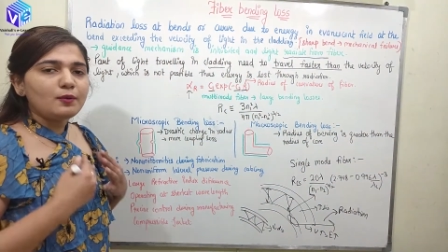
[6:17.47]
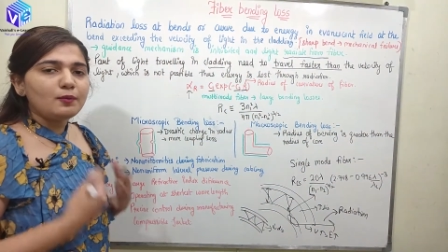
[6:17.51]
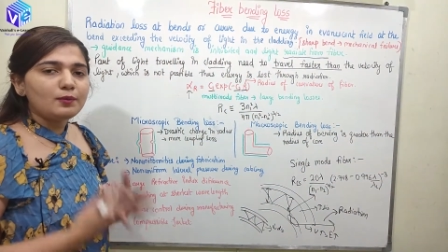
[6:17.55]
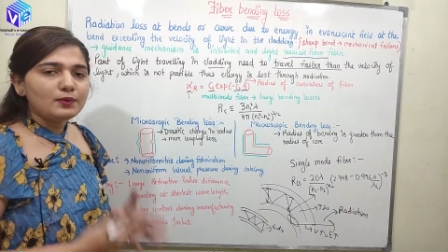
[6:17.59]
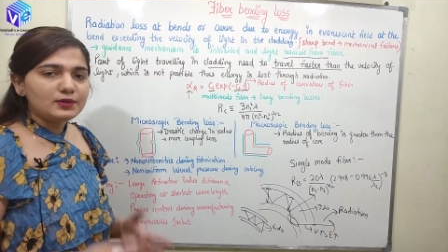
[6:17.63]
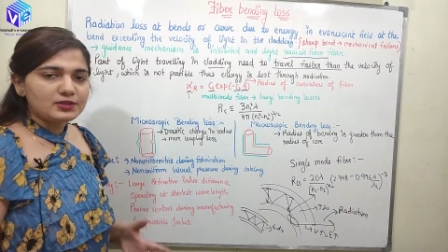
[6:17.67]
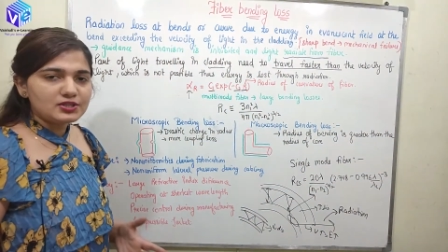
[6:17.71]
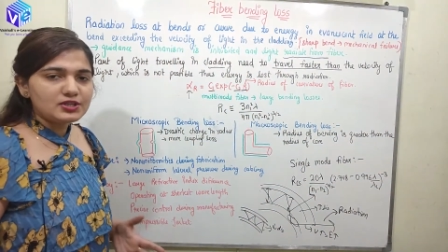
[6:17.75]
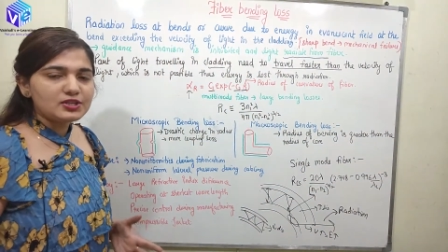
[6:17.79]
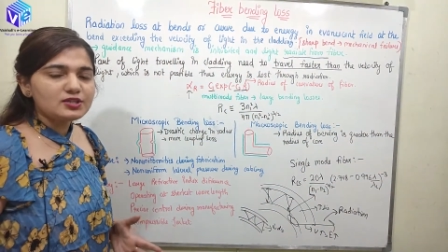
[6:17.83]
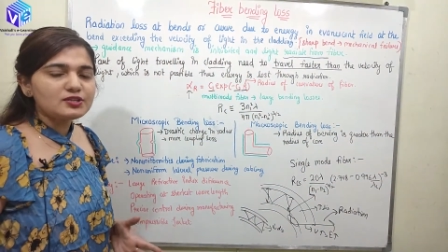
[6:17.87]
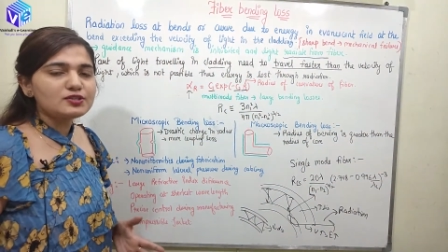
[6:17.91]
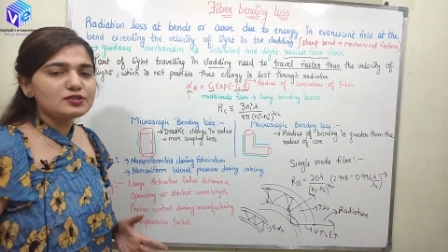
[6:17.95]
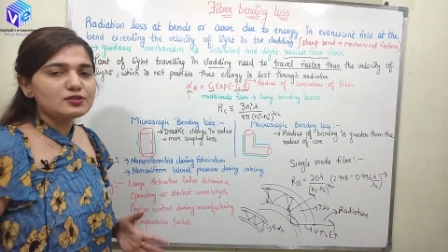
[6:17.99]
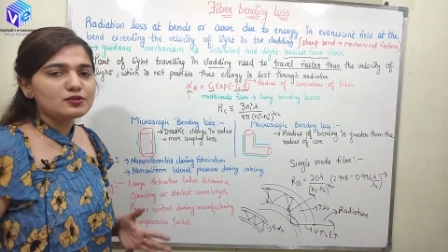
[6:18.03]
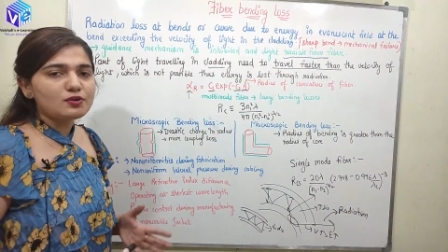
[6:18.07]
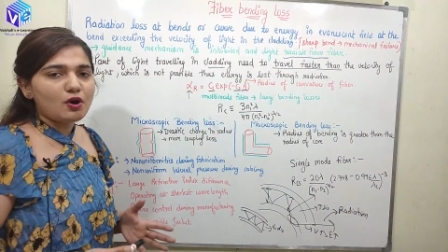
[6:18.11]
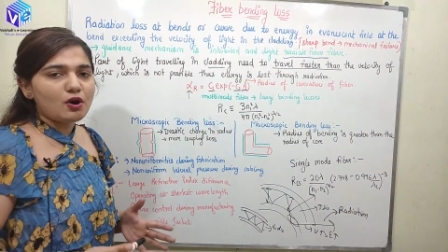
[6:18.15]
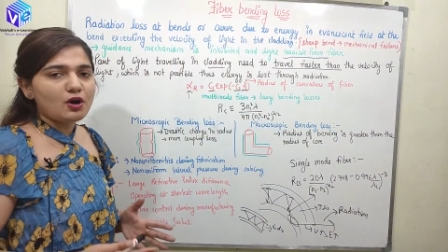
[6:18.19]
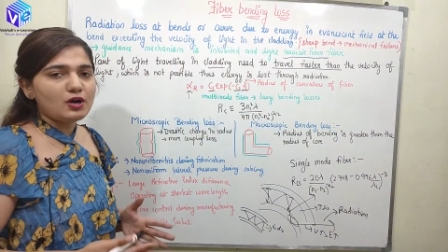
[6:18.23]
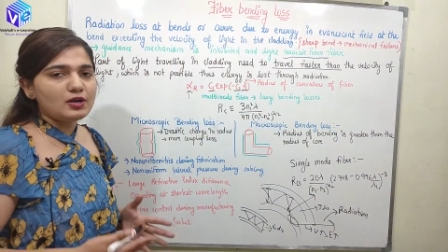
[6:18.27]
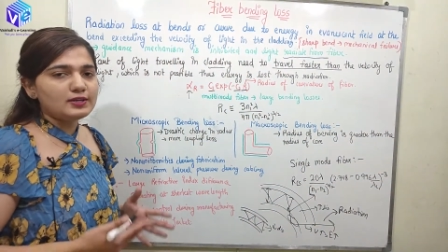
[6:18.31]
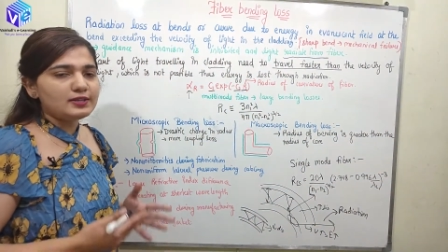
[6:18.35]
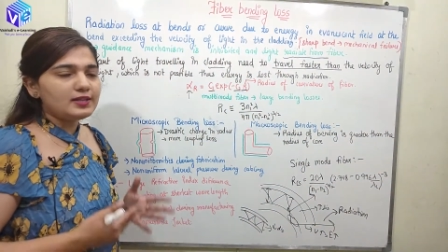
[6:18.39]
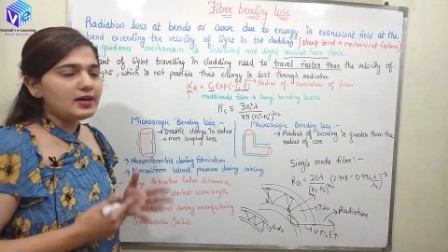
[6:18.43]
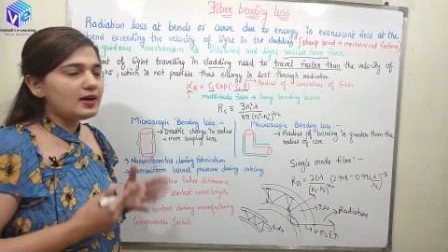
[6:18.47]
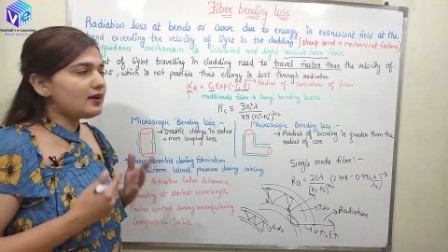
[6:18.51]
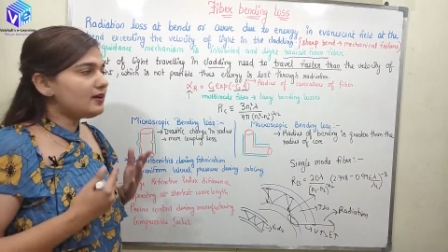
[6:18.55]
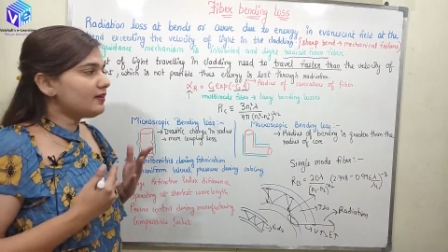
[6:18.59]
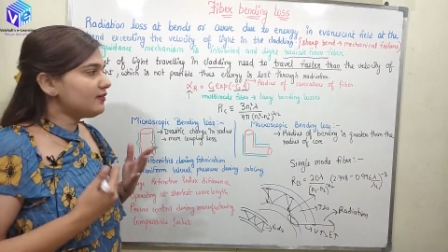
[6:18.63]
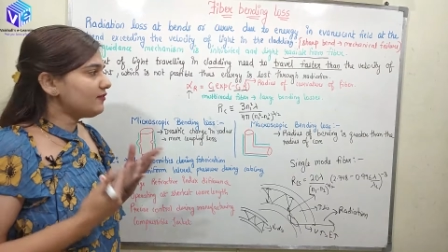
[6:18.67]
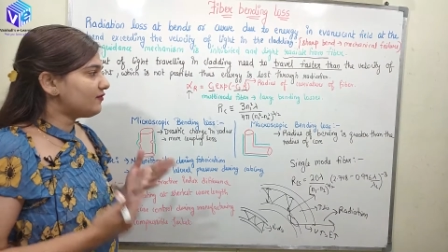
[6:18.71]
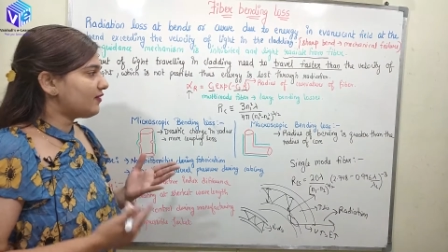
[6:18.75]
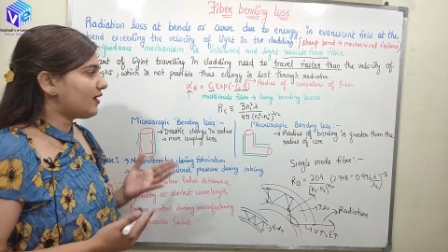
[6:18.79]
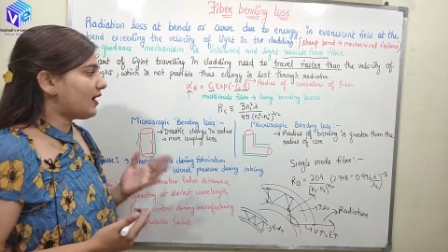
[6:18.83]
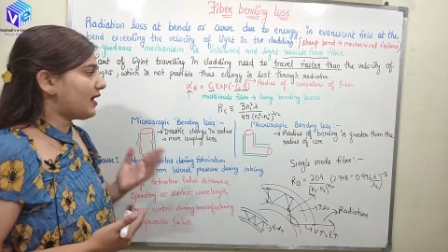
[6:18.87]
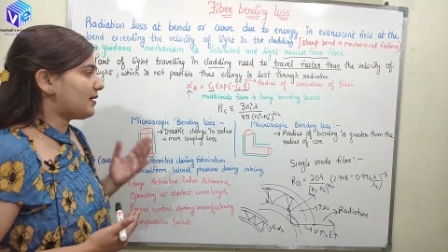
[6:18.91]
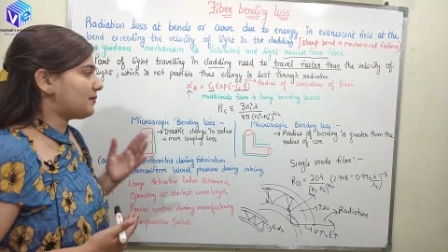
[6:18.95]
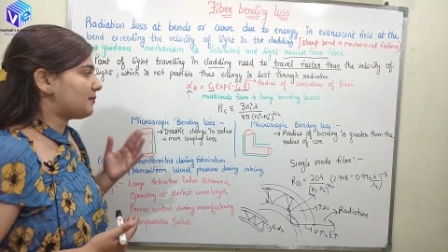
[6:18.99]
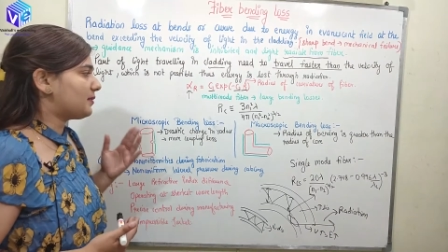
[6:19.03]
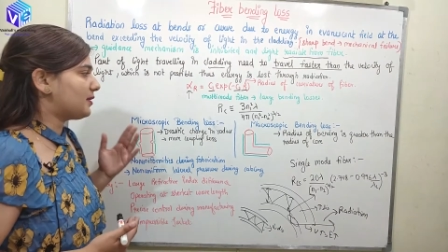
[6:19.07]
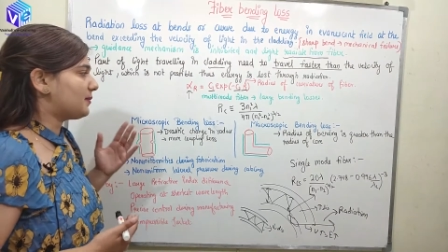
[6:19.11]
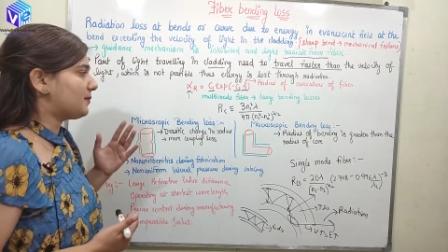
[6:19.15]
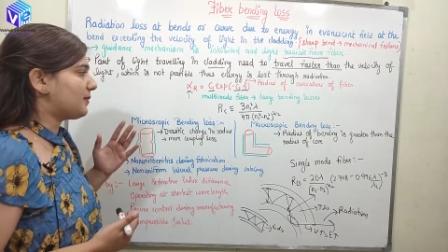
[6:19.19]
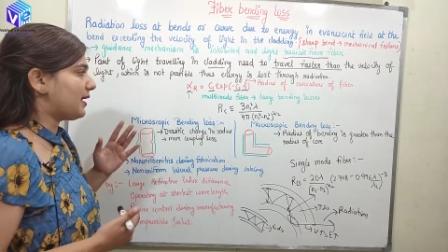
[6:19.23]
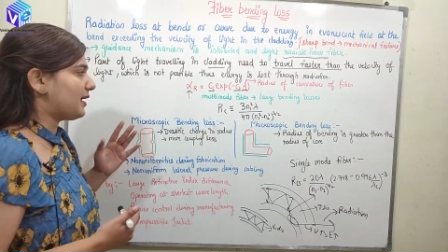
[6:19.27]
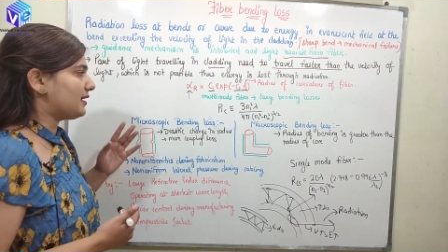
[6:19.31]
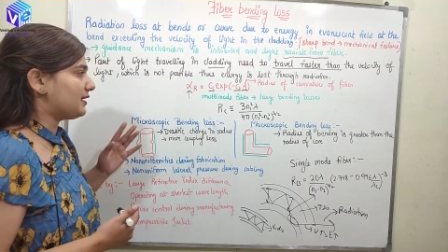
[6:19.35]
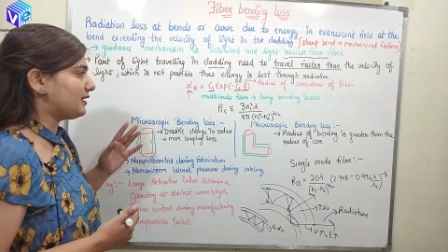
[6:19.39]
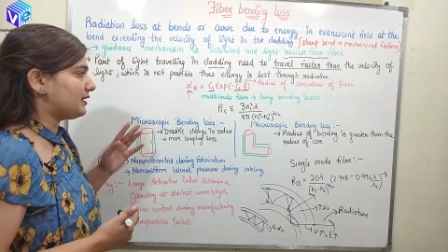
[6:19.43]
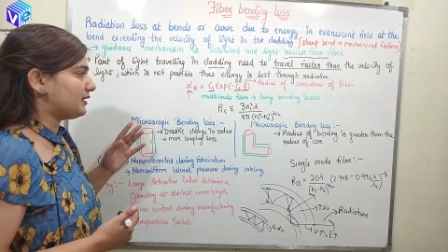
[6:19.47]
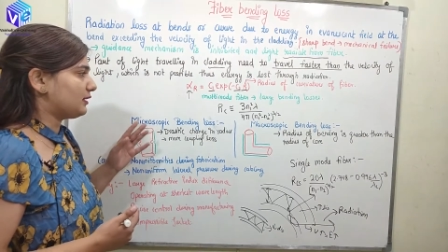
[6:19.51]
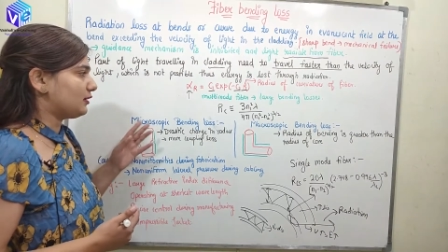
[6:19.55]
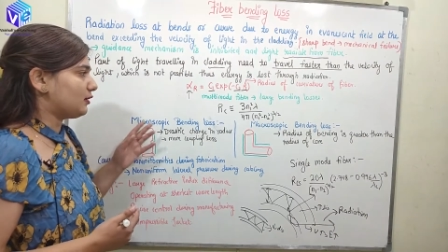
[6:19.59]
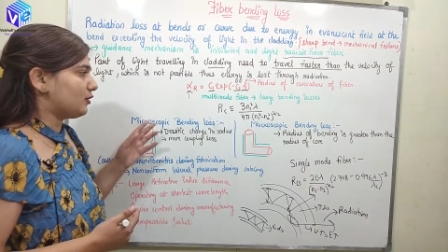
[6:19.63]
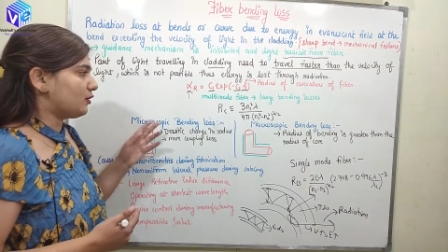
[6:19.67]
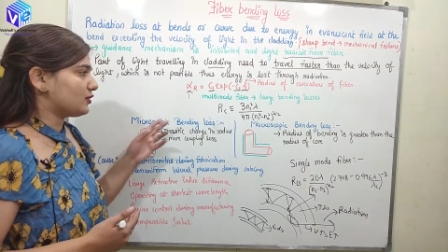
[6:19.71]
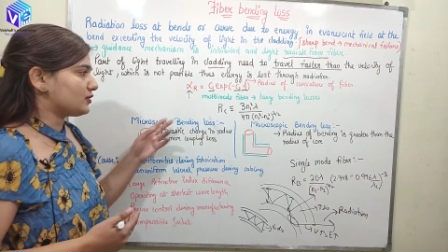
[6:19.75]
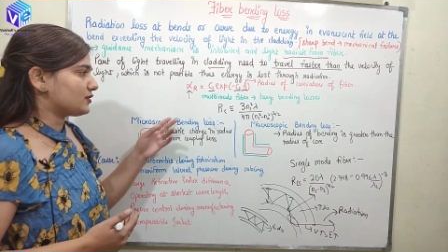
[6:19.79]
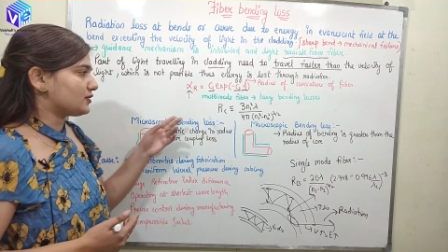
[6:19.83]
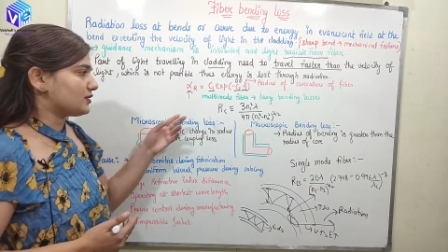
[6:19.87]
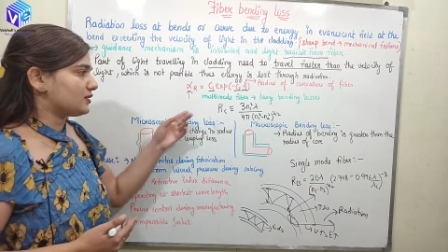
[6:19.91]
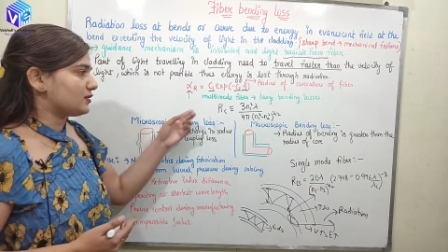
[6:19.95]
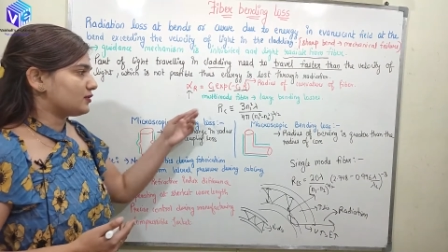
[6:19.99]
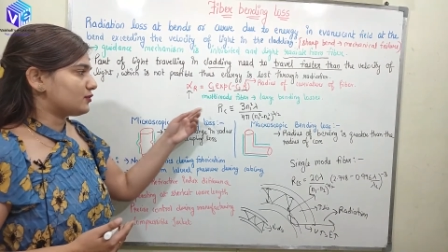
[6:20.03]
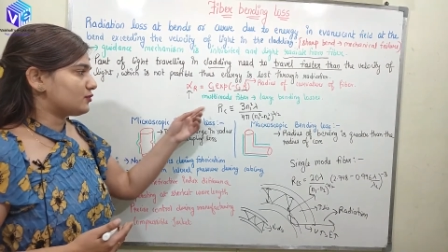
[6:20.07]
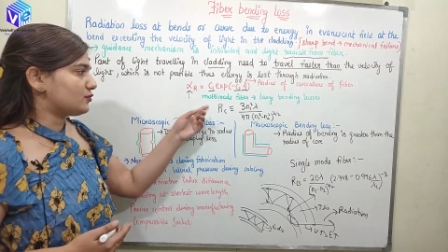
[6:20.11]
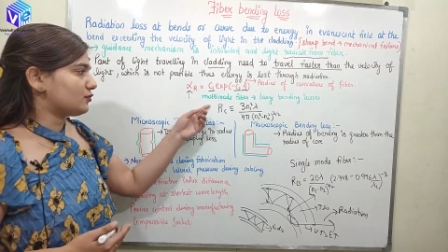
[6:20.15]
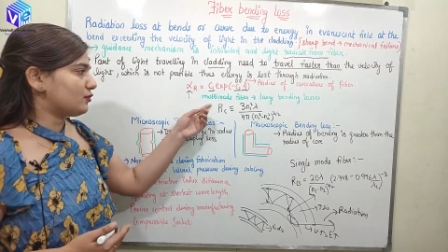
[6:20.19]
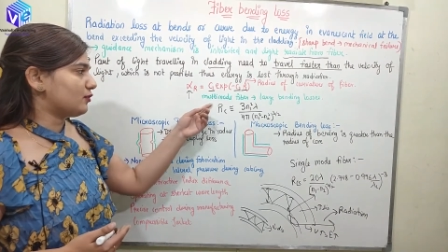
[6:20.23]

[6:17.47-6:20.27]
which is called the fiber bending losses.